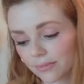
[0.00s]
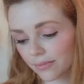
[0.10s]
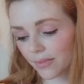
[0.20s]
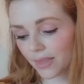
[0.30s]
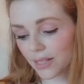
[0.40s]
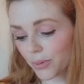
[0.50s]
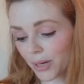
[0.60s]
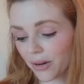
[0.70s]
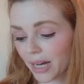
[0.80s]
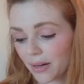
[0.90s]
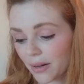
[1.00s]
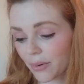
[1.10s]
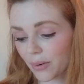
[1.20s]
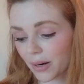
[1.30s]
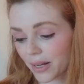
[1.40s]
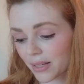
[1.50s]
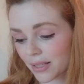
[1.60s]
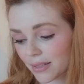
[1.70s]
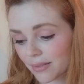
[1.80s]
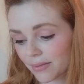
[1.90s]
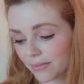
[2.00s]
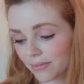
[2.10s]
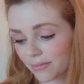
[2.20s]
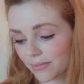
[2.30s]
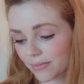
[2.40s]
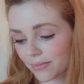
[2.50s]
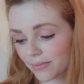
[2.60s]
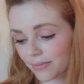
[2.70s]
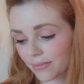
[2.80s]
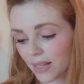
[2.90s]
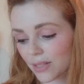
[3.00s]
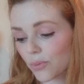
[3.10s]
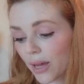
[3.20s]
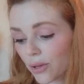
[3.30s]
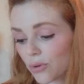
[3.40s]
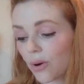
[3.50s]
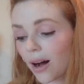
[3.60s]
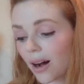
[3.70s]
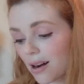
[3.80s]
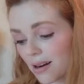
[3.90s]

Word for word: That's where you're headed, Aquarius. That's where you are.